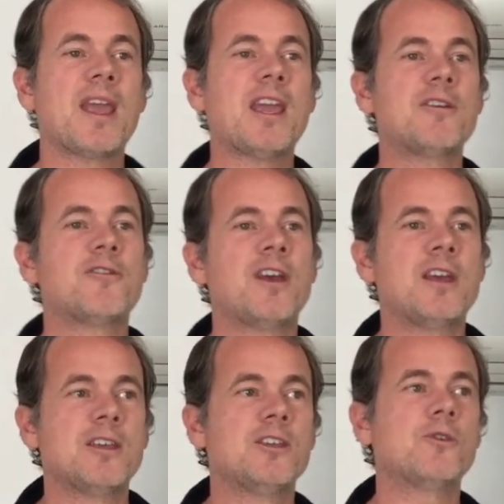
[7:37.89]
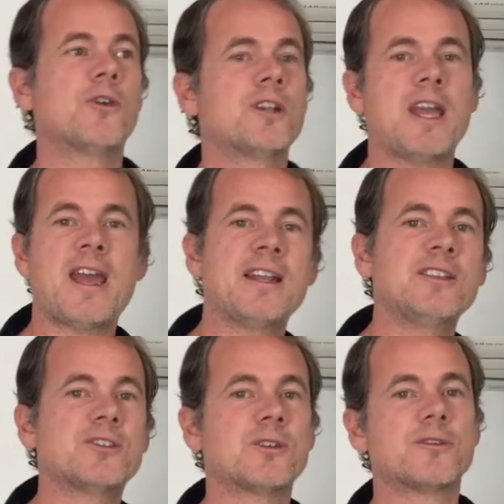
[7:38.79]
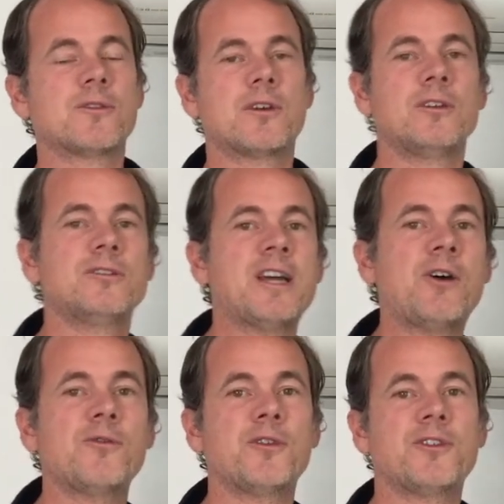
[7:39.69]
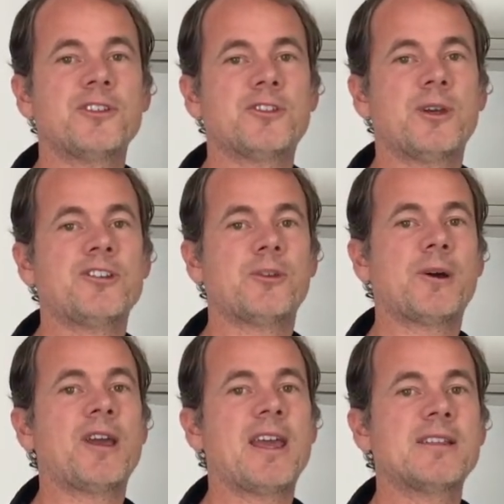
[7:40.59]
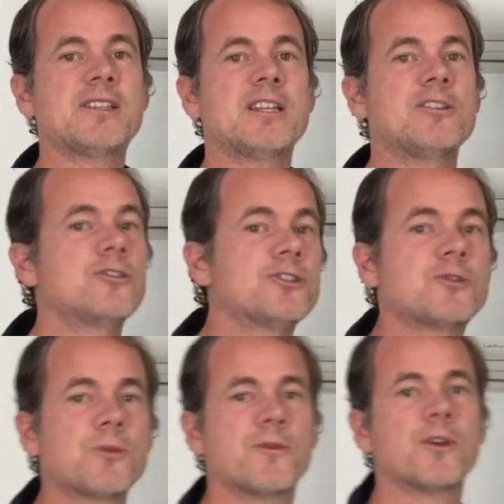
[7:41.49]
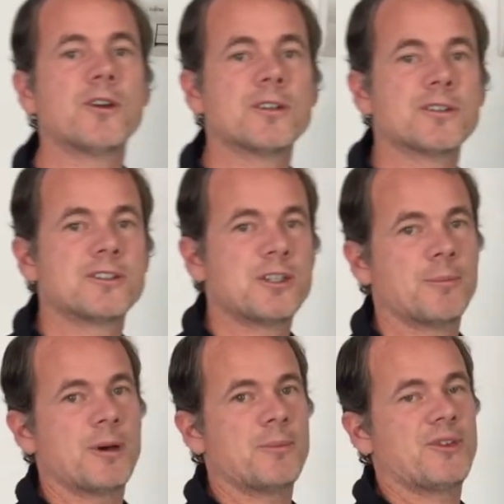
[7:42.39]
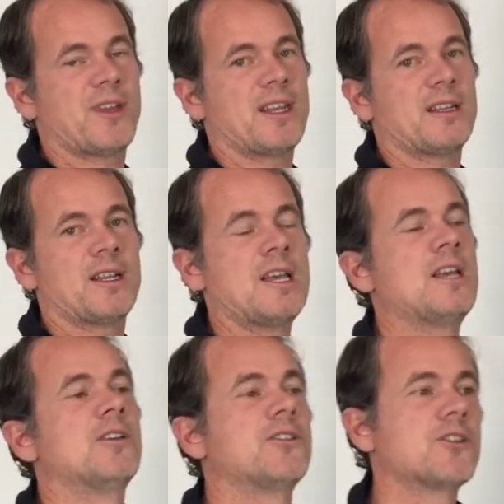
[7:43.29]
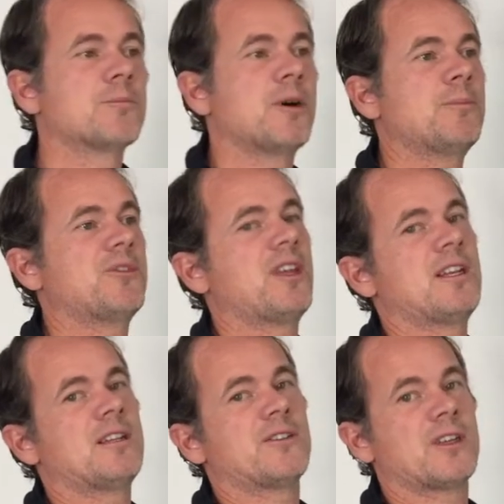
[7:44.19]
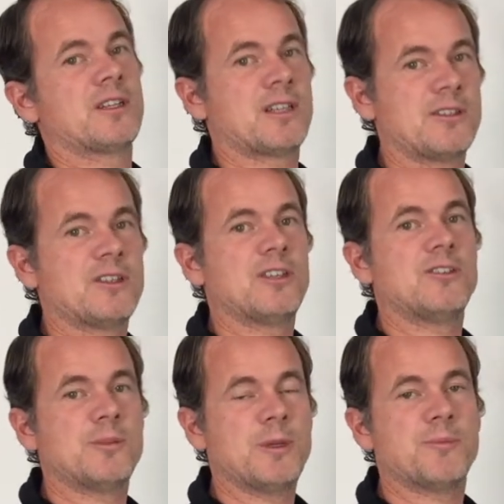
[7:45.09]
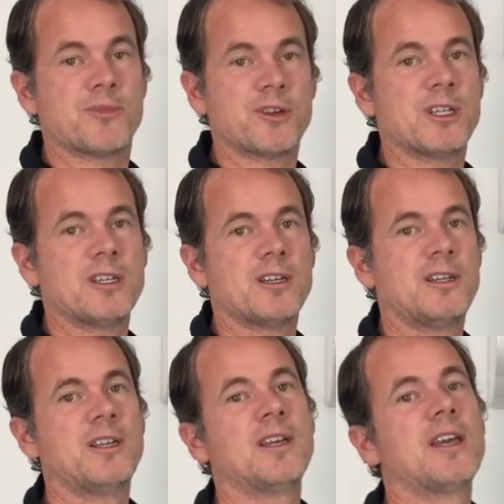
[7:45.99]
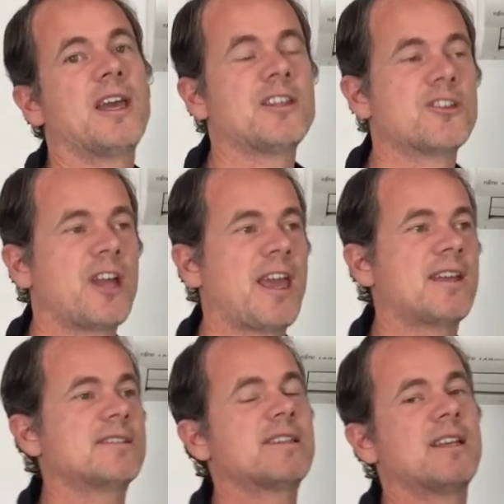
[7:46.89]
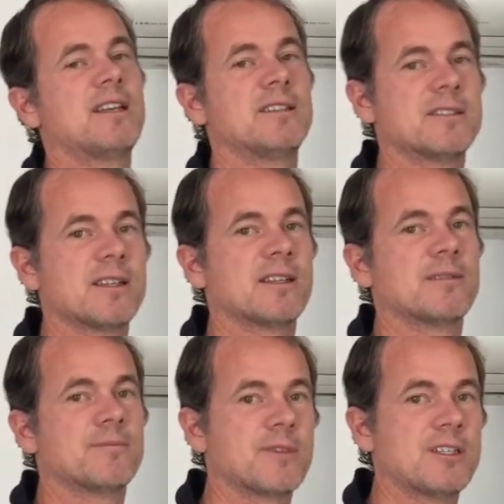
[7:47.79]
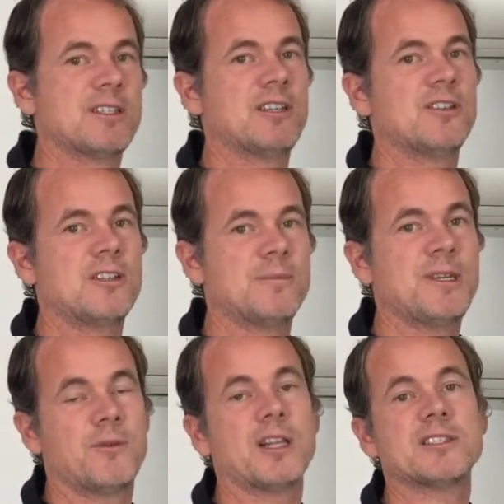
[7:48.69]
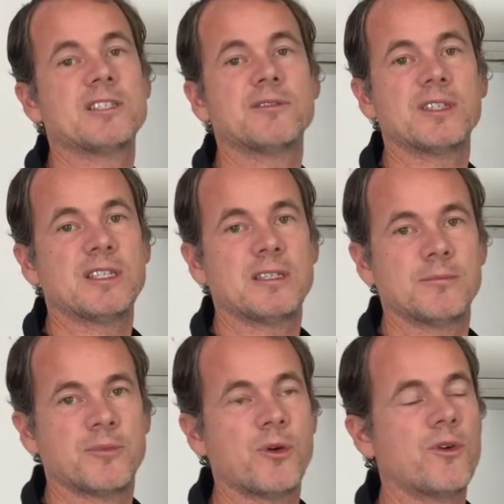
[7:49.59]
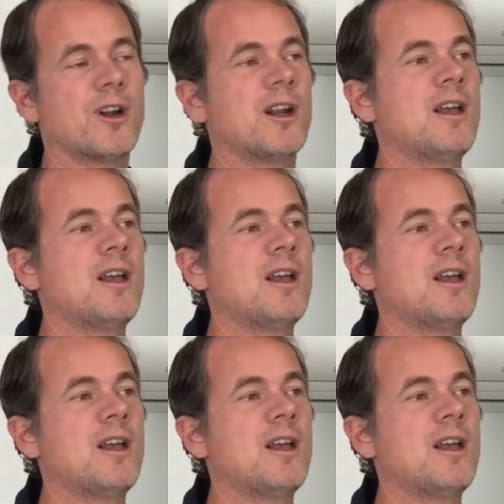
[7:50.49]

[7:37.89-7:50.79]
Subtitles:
If you are in any sort of doubtful situation about hand setting, you'll just revert to bump setting. So your bump setting is going to continue to be pretty good, and your hand setting is going to continue to be relatively poor,